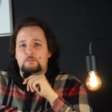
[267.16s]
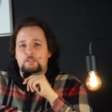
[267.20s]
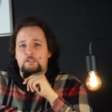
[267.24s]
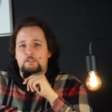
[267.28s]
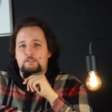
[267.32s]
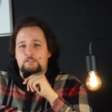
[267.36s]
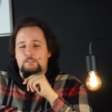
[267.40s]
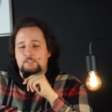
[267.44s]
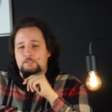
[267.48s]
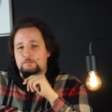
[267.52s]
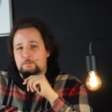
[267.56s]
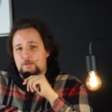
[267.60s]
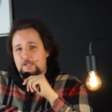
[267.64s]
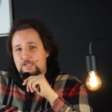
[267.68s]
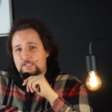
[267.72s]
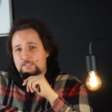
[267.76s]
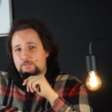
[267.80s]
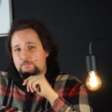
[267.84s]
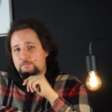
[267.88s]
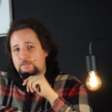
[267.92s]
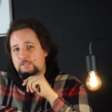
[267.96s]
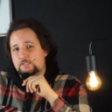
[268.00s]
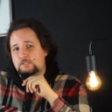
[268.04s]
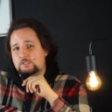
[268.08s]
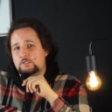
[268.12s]

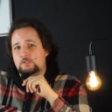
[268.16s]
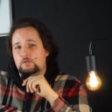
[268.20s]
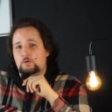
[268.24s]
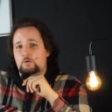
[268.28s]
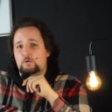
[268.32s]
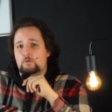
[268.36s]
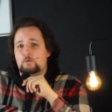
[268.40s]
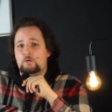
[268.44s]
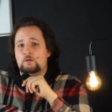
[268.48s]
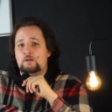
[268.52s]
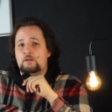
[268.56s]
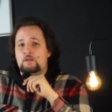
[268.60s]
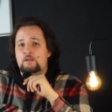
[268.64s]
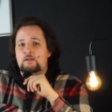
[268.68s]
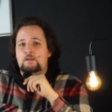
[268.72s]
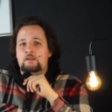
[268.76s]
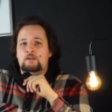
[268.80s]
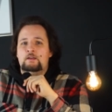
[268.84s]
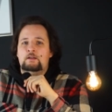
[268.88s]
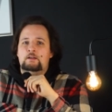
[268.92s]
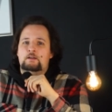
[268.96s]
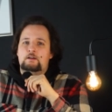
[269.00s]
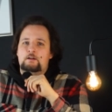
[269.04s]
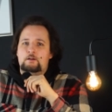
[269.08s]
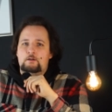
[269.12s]
displacement. So
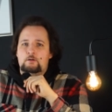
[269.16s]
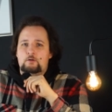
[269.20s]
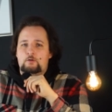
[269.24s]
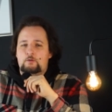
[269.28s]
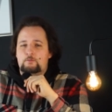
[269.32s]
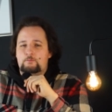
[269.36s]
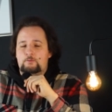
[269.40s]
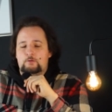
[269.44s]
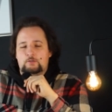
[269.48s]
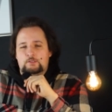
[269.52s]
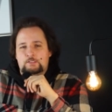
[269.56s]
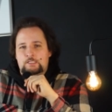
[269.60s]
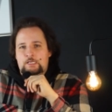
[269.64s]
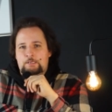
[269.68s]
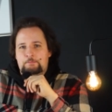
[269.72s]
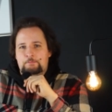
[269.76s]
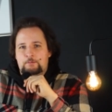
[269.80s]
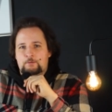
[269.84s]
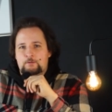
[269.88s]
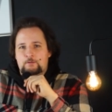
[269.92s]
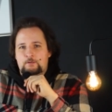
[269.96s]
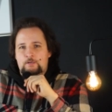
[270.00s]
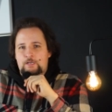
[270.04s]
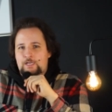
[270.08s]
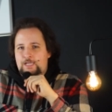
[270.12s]
uh, for
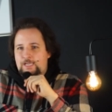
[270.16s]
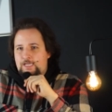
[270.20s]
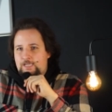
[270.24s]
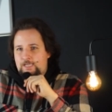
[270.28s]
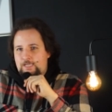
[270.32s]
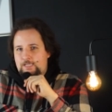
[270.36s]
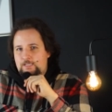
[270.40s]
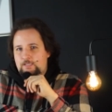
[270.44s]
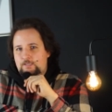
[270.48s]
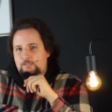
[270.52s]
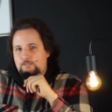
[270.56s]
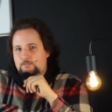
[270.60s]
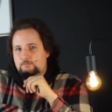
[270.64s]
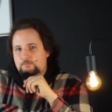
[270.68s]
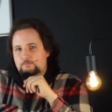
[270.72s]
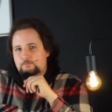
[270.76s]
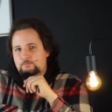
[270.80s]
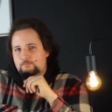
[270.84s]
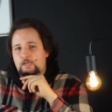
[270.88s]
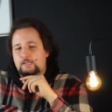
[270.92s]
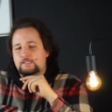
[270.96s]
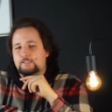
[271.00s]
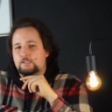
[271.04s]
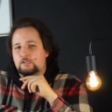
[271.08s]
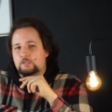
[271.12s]
example, a
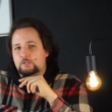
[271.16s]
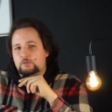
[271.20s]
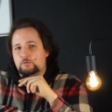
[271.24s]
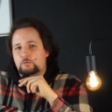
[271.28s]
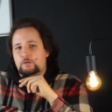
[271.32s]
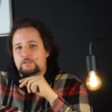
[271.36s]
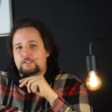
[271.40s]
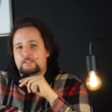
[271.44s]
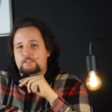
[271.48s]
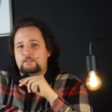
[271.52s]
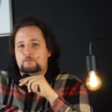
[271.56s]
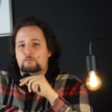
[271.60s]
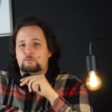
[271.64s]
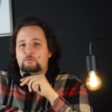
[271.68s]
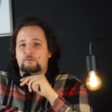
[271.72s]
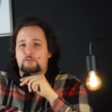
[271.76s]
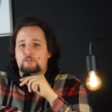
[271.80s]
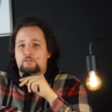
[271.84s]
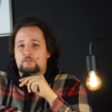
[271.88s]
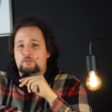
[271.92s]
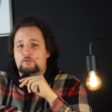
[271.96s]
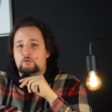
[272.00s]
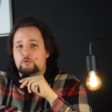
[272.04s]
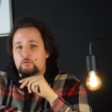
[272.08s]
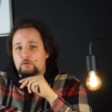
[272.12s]
SR20
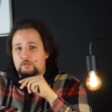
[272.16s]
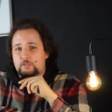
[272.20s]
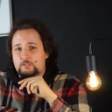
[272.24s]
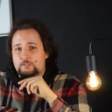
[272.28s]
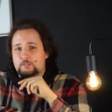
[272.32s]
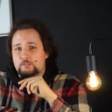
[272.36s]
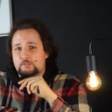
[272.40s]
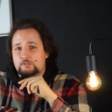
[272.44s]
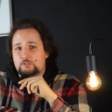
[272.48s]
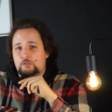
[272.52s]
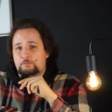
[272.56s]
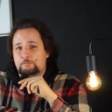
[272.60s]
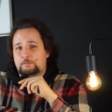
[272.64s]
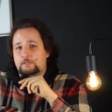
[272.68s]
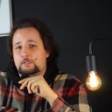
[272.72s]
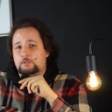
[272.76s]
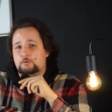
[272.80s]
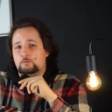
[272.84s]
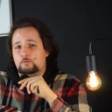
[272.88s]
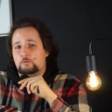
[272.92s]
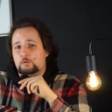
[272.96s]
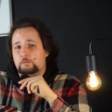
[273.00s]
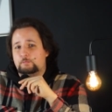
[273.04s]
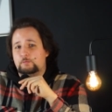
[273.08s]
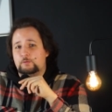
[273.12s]
with 2 liters compared to
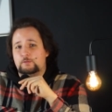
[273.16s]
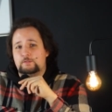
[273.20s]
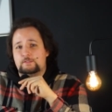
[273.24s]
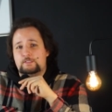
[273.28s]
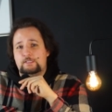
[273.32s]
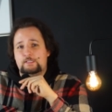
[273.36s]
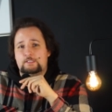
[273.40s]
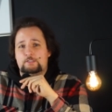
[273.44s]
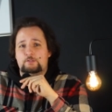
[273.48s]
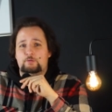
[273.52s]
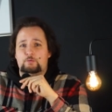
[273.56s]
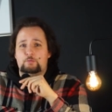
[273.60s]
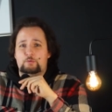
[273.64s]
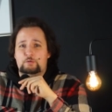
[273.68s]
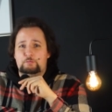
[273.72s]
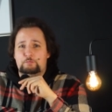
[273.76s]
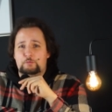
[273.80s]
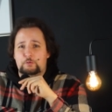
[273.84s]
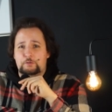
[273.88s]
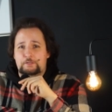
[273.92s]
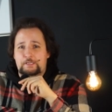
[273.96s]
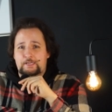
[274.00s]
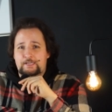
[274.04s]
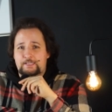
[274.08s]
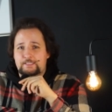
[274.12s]
1.6 or
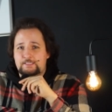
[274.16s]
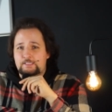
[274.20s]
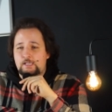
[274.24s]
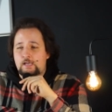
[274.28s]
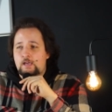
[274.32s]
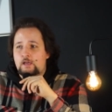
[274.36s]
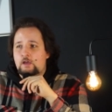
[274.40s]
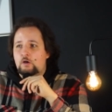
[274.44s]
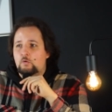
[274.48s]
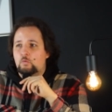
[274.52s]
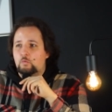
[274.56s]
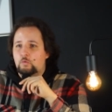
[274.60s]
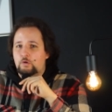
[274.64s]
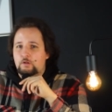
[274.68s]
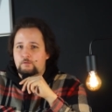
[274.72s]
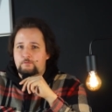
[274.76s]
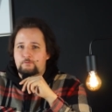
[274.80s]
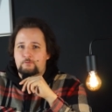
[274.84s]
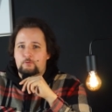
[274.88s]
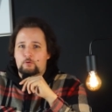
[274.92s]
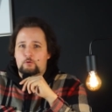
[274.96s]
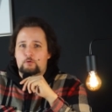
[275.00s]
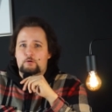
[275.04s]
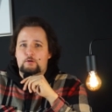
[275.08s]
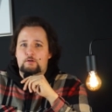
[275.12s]
1.8 will
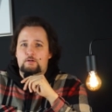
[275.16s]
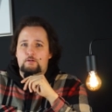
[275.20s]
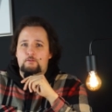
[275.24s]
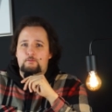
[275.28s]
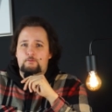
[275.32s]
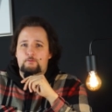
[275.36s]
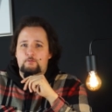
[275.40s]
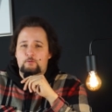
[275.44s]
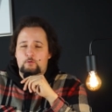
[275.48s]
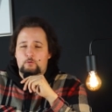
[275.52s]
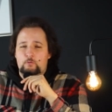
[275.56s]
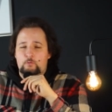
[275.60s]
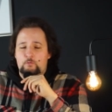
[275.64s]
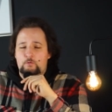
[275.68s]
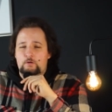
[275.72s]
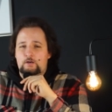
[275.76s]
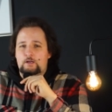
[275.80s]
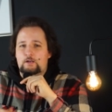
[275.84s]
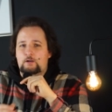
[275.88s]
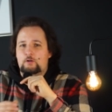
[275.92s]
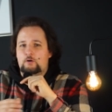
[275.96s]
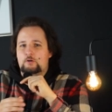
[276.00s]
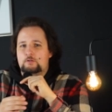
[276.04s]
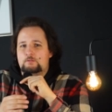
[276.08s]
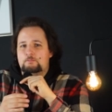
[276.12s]
flow flow a
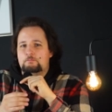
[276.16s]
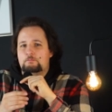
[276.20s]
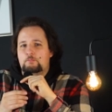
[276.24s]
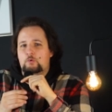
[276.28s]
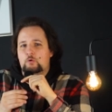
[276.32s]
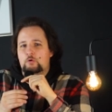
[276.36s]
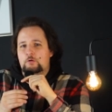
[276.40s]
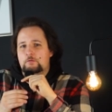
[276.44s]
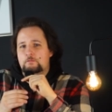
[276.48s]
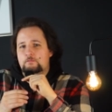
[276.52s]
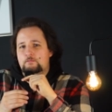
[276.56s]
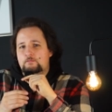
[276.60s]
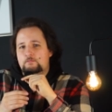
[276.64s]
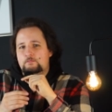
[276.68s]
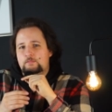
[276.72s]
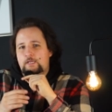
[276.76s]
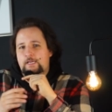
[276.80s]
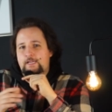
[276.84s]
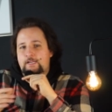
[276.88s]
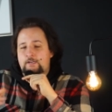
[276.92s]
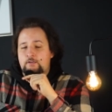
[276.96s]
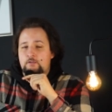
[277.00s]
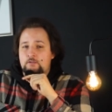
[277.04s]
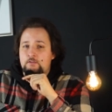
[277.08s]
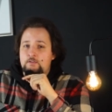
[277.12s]
lot more
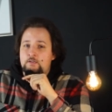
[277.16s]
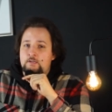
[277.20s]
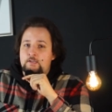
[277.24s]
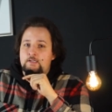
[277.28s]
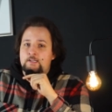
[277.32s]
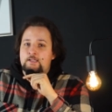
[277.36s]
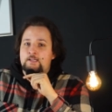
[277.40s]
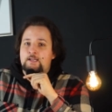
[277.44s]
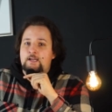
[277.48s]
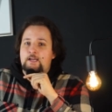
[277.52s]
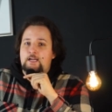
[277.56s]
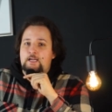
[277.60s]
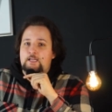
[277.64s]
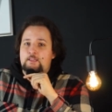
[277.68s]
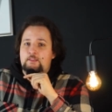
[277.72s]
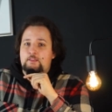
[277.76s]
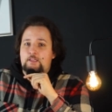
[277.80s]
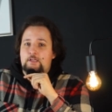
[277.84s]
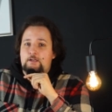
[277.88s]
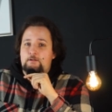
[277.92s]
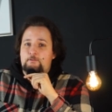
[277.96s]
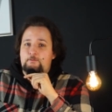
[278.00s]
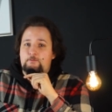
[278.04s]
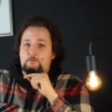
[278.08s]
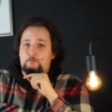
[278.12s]
air and
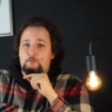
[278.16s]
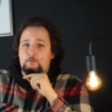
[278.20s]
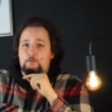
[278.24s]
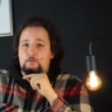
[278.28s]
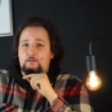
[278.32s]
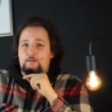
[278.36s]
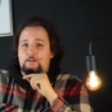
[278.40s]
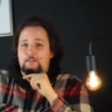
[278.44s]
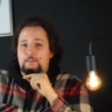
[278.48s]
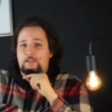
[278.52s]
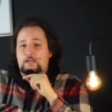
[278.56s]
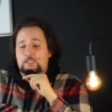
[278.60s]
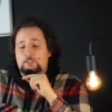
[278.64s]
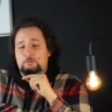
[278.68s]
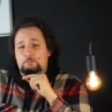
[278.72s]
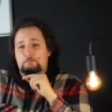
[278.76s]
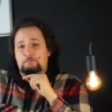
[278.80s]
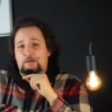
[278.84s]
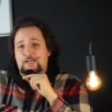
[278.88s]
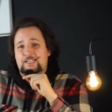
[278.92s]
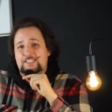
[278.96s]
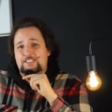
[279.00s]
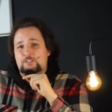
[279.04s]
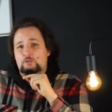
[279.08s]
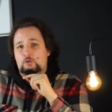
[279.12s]
therefore that
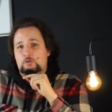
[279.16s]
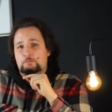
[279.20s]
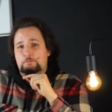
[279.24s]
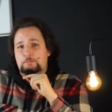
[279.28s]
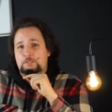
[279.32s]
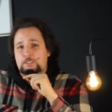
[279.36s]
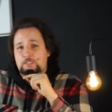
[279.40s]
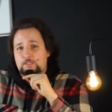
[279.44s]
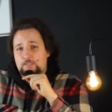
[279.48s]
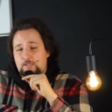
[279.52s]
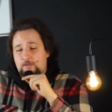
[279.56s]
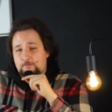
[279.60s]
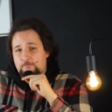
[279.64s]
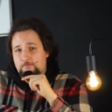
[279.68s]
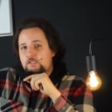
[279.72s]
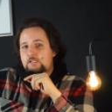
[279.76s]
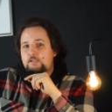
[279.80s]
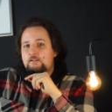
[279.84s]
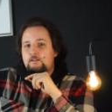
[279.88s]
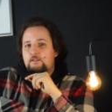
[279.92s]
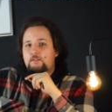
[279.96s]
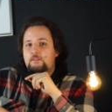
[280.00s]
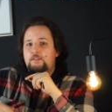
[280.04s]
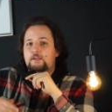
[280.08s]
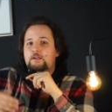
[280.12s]
might not be enough.
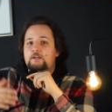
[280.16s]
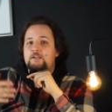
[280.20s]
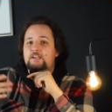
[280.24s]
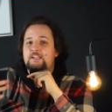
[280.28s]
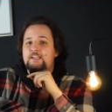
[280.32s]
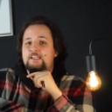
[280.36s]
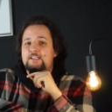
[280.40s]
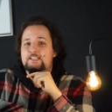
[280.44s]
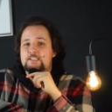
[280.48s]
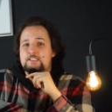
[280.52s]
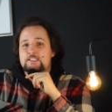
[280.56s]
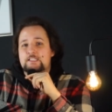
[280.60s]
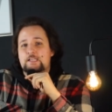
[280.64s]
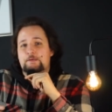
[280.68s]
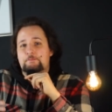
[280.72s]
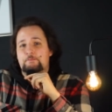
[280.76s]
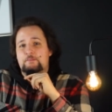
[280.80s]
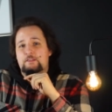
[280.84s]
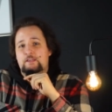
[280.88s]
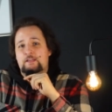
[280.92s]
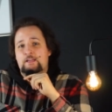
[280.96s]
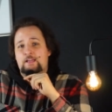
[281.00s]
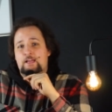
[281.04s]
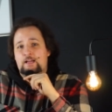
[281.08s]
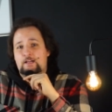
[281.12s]
There is
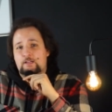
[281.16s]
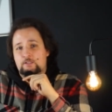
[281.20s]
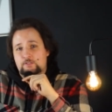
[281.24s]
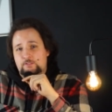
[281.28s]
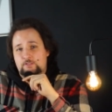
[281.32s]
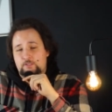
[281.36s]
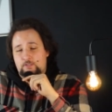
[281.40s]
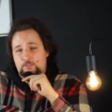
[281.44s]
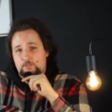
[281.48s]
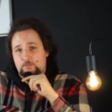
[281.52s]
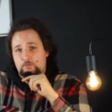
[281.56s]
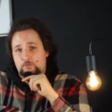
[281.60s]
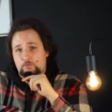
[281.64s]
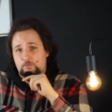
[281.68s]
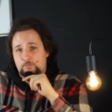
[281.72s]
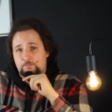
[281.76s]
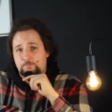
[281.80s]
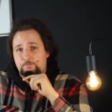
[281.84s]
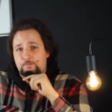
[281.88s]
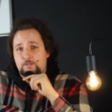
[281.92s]
something else you can do.